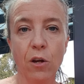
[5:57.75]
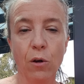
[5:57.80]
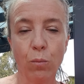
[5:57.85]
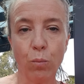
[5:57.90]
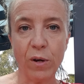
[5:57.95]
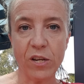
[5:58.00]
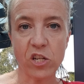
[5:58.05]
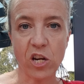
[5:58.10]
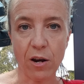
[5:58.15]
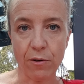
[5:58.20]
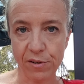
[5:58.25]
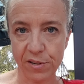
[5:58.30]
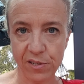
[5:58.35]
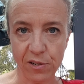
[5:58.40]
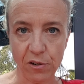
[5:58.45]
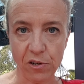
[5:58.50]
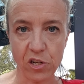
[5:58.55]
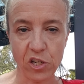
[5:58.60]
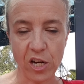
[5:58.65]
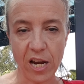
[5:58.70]
which are
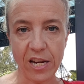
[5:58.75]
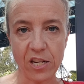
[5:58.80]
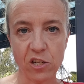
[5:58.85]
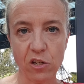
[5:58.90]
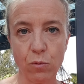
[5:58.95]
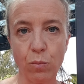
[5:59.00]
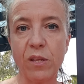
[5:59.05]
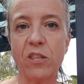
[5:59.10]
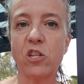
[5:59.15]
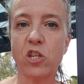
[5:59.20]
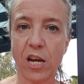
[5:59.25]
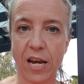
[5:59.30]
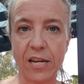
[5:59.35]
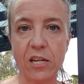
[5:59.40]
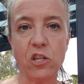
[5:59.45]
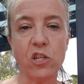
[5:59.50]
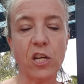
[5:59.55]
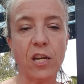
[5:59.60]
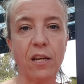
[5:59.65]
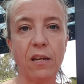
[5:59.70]
associated with
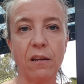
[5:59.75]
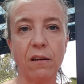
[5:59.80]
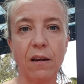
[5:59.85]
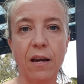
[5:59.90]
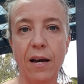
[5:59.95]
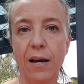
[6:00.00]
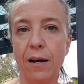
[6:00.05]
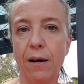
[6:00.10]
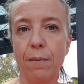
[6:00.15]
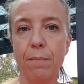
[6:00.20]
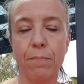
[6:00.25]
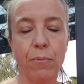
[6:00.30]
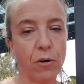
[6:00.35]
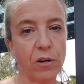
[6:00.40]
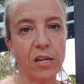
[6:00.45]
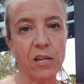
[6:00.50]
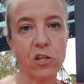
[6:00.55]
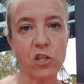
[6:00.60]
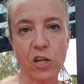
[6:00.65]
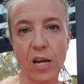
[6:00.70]
changing
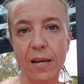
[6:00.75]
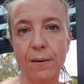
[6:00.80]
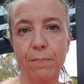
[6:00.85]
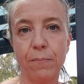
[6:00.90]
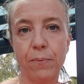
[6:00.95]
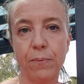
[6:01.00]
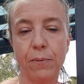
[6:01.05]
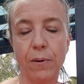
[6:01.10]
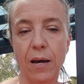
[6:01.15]
body shape,